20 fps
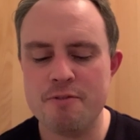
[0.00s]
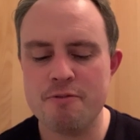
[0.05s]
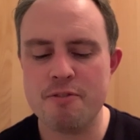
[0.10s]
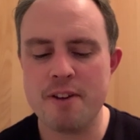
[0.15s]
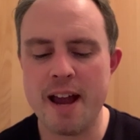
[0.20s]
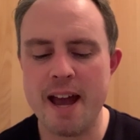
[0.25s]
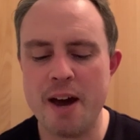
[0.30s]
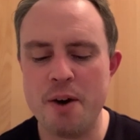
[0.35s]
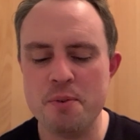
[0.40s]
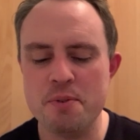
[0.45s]

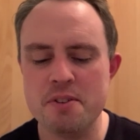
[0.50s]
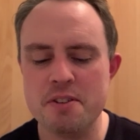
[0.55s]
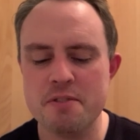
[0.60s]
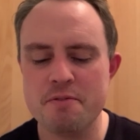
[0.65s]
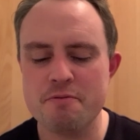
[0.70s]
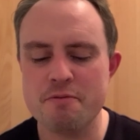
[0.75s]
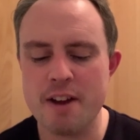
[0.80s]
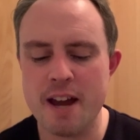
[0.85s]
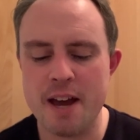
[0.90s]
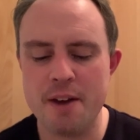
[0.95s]
Round
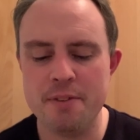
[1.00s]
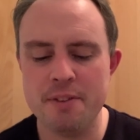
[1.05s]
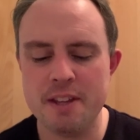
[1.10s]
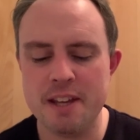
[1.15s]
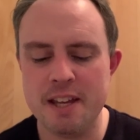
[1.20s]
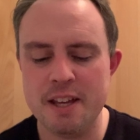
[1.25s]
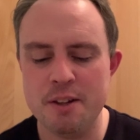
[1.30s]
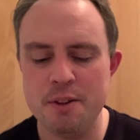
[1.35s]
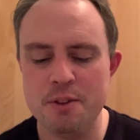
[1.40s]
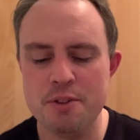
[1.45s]
and round the
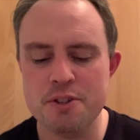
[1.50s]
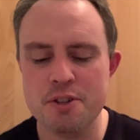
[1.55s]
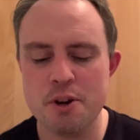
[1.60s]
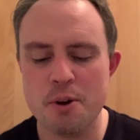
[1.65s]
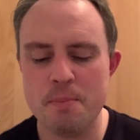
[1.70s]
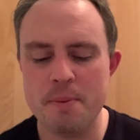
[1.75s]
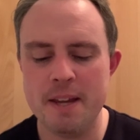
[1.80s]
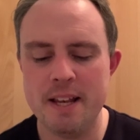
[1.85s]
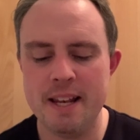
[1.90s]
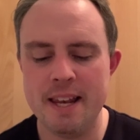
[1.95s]

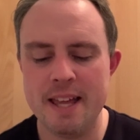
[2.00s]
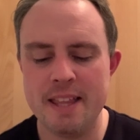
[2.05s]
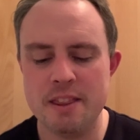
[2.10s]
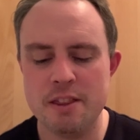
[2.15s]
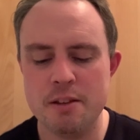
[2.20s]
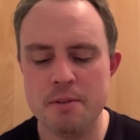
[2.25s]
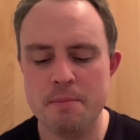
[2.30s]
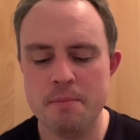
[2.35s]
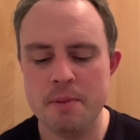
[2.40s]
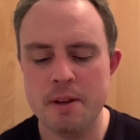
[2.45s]
hilltop he led
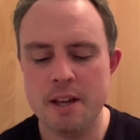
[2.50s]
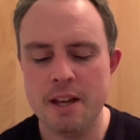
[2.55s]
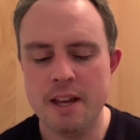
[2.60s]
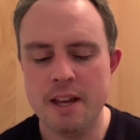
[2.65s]
them,